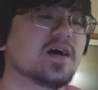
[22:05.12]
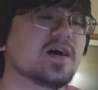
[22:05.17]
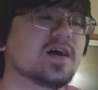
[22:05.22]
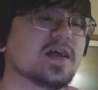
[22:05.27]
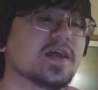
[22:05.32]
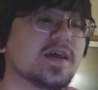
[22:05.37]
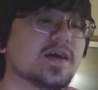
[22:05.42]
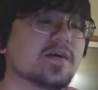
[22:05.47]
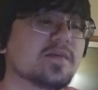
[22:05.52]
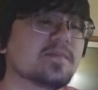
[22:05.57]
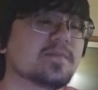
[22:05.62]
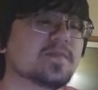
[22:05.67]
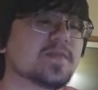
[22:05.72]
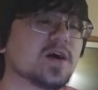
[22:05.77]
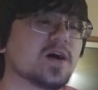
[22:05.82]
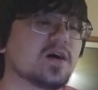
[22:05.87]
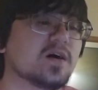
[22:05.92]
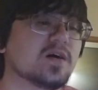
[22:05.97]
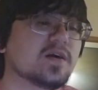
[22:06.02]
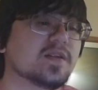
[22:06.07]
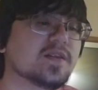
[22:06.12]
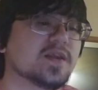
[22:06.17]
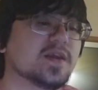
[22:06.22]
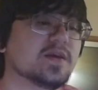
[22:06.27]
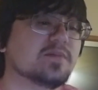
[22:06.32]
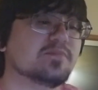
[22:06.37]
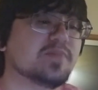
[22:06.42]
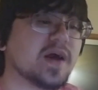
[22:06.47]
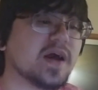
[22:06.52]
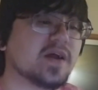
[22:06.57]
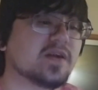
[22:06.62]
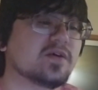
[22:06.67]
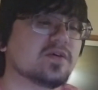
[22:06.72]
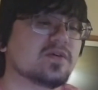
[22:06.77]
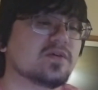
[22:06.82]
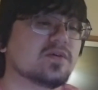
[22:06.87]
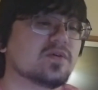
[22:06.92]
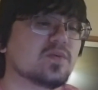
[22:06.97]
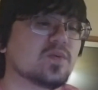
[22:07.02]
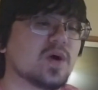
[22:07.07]
him on the
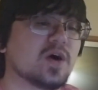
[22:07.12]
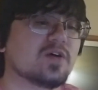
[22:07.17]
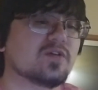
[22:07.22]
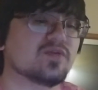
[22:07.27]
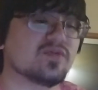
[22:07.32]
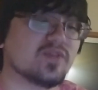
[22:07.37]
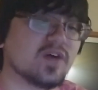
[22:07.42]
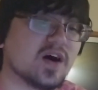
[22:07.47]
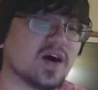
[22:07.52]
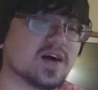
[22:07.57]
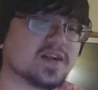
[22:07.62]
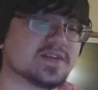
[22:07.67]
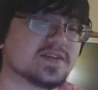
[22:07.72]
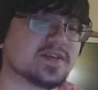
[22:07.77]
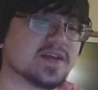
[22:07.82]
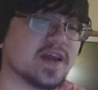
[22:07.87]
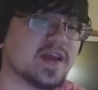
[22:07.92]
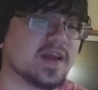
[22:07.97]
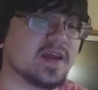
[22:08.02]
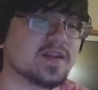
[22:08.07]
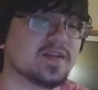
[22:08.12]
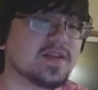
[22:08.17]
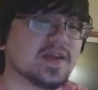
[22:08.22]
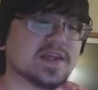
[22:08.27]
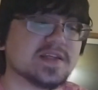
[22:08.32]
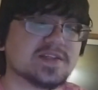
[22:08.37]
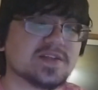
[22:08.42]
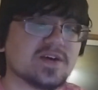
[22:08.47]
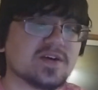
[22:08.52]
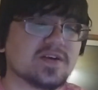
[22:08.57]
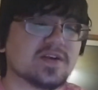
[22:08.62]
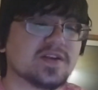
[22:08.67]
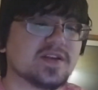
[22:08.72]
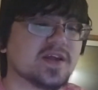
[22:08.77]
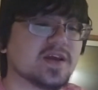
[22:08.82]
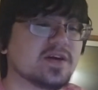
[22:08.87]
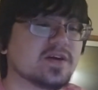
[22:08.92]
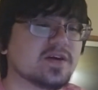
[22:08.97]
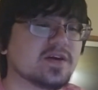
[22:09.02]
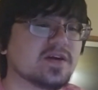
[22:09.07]
battle well fought, and they started
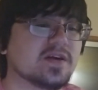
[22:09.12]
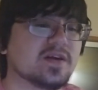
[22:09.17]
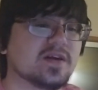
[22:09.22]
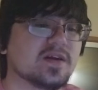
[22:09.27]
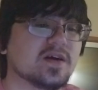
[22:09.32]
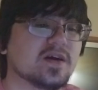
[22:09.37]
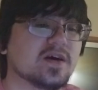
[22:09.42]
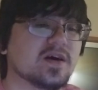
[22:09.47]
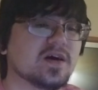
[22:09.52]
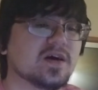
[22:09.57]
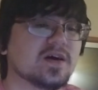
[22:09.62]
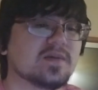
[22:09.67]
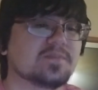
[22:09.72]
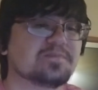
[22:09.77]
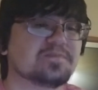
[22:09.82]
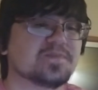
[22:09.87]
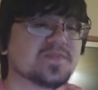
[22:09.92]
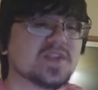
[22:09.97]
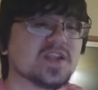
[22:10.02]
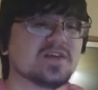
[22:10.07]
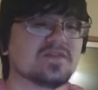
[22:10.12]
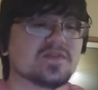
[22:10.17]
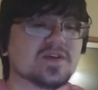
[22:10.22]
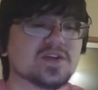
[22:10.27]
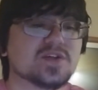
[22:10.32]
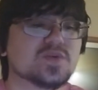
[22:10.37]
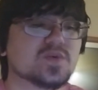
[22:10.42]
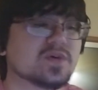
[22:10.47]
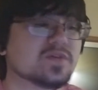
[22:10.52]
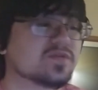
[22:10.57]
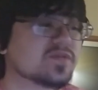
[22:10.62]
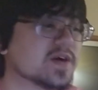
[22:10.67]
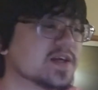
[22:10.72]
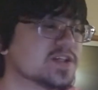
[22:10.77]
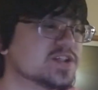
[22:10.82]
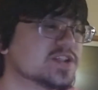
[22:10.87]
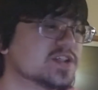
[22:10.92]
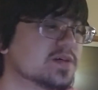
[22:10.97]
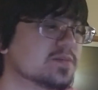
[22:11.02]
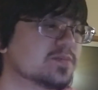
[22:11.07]
their eventual
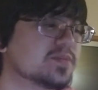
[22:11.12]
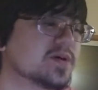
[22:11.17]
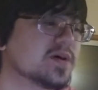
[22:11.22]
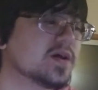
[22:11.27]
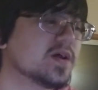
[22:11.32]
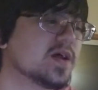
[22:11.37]
friendship.